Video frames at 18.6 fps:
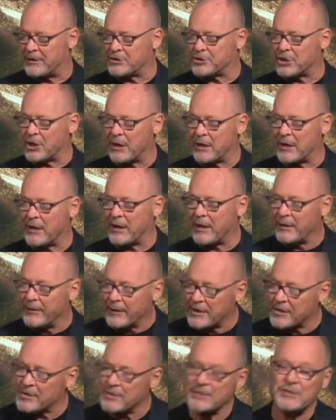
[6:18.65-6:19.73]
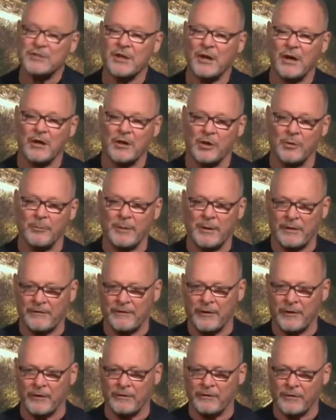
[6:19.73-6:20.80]
Joni Eareckson Tada, you may have
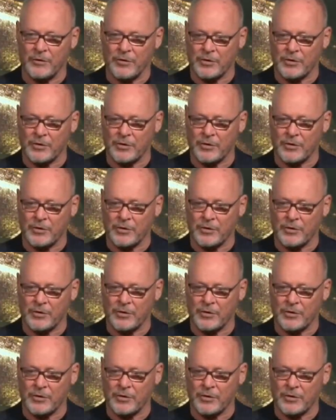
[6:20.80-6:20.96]
heard of her.